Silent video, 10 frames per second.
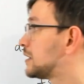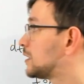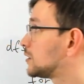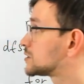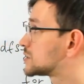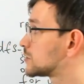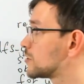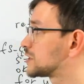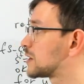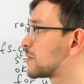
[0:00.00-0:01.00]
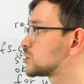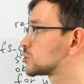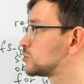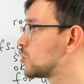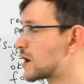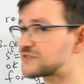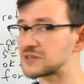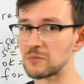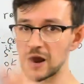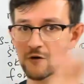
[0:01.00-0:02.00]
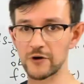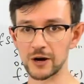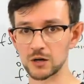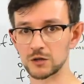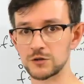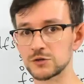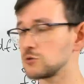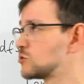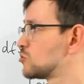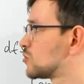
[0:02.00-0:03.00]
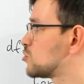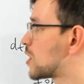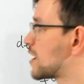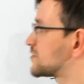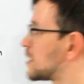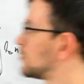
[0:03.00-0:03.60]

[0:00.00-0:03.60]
In centroid decomposition, you have some area. So you have some